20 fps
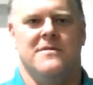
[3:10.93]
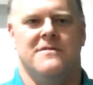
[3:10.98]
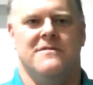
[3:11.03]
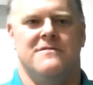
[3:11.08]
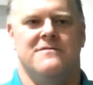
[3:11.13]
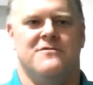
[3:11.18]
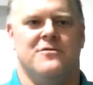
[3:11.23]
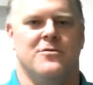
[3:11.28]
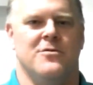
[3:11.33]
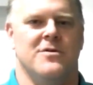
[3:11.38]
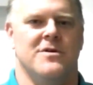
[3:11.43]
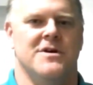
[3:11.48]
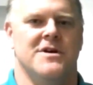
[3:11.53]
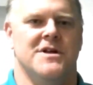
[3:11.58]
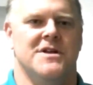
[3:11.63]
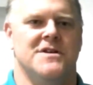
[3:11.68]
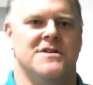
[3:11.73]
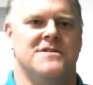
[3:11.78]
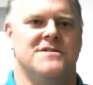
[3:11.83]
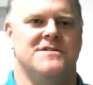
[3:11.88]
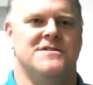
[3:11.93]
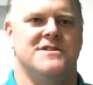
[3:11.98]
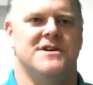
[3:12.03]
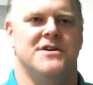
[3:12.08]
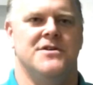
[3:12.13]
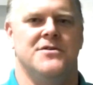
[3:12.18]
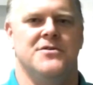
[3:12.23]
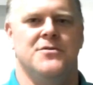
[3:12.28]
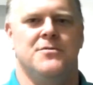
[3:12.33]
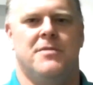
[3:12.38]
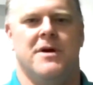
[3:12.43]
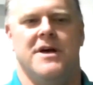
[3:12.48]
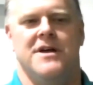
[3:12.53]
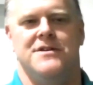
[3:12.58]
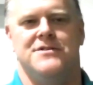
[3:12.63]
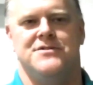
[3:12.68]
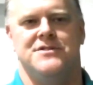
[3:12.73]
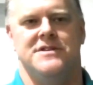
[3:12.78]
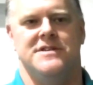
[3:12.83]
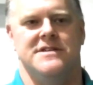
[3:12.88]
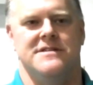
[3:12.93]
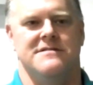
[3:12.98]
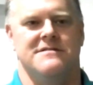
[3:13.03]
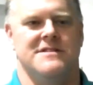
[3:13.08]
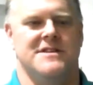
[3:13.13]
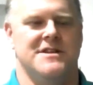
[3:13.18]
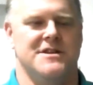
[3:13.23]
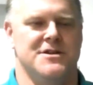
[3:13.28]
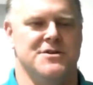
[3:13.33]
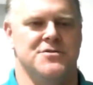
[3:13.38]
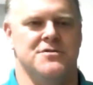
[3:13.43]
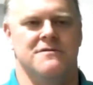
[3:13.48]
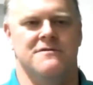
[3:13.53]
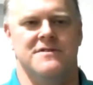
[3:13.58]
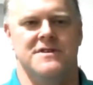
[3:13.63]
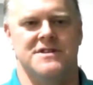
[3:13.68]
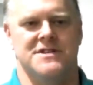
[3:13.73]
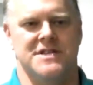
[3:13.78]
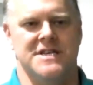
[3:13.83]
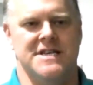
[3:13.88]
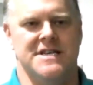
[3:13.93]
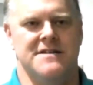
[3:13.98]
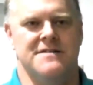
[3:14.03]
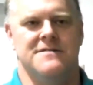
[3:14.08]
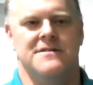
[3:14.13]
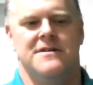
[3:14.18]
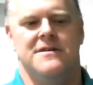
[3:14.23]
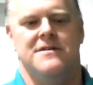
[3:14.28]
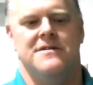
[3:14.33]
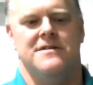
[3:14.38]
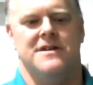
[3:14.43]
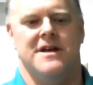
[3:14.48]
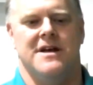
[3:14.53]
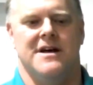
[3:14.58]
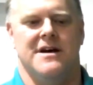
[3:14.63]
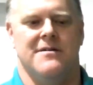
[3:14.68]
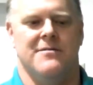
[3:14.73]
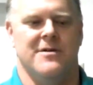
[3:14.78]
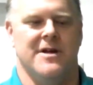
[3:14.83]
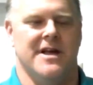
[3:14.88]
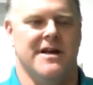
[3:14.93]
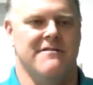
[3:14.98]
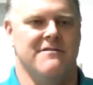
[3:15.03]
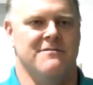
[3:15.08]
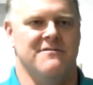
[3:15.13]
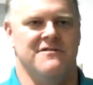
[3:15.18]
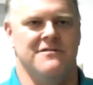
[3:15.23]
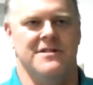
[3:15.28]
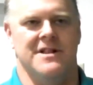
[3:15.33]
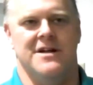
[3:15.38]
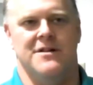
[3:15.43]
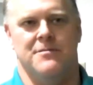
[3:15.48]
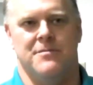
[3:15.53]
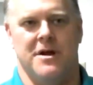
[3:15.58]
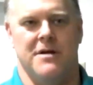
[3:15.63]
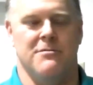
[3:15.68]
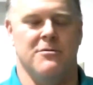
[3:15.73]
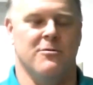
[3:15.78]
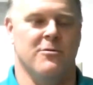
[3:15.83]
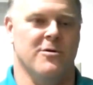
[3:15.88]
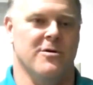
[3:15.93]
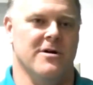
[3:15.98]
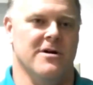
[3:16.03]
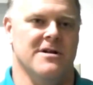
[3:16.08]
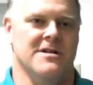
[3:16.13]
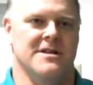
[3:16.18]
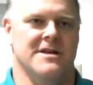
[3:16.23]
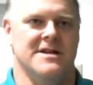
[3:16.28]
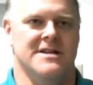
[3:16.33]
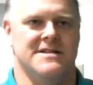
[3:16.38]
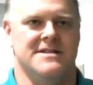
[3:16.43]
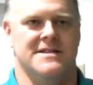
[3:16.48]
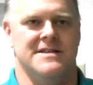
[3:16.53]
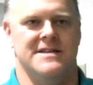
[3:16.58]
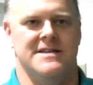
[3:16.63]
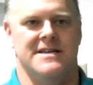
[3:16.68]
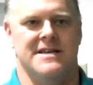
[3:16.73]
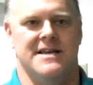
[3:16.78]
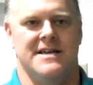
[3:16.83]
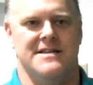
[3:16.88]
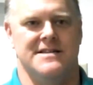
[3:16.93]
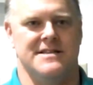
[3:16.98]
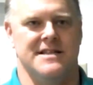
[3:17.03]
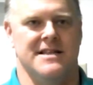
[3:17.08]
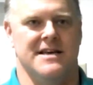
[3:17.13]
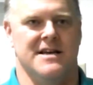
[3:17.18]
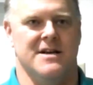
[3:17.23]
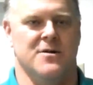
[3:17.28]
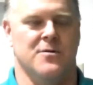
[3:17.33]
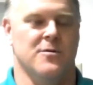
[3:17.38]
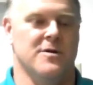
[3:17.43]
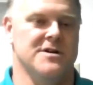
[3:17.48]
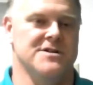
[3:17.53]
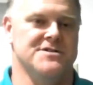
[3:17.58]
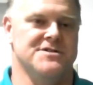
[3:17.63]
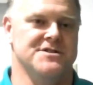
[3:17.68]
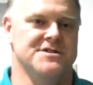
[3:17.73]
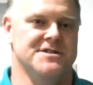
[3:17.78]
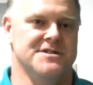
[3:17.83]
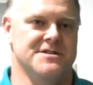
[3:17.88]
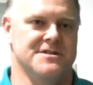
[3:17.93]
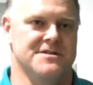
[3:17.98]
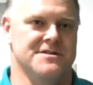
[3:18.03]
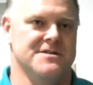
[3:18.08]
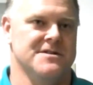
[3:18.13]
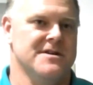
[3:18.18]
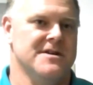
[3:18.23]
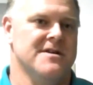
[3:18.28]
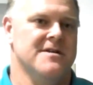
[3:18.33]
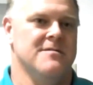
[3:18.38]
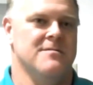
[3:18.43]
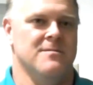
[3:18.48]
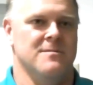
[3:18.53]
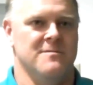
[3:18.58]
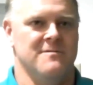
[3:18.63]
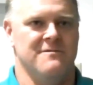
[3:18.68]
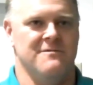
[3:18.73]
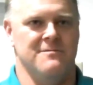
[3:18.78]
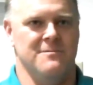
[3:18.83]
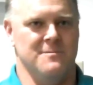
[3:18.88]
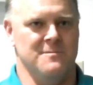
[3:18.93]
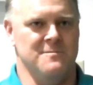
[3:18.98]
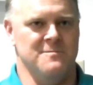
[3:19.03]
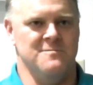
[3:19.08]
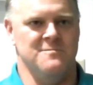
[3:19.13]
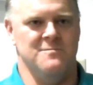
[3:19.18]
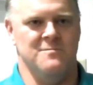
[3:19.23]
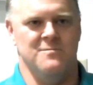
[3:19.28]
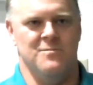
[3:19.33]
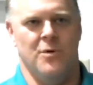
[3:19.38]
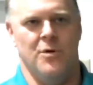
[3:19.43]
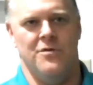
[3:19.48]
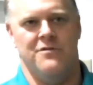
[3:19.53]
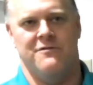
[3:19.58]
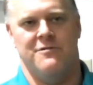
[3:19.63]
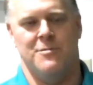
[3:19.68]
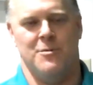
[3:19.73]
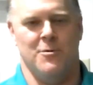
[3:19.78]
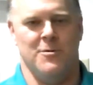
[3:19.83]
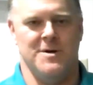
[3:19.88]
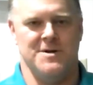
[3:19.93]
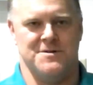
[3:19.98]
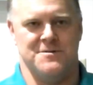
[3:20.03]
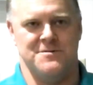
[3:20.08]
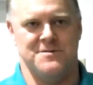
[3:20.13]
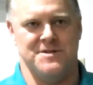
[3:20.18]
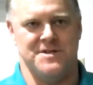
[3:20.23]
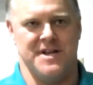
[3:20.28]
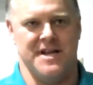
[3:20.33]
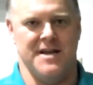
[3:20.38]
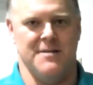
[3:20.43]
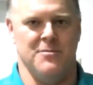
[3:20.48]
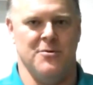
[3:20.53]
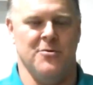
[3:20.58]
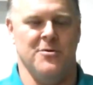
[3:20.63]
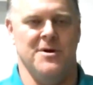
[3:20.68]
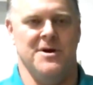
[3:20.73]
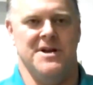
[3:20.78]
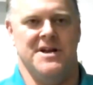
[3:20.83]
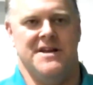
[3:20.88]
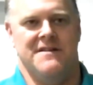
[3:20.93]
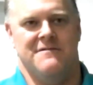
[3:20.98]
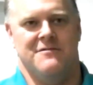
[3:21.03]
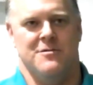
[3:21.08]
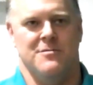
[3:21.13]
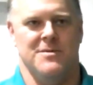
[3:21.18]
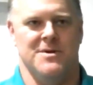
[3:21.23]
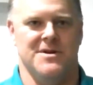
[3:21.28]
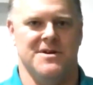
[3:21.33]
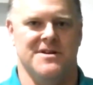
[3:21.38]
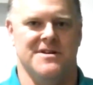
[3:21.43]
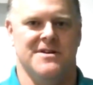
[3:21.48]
For a new patient, the initial visit, we have them fill out paperwork that has a lot of questions, both from a Western standpoint and from an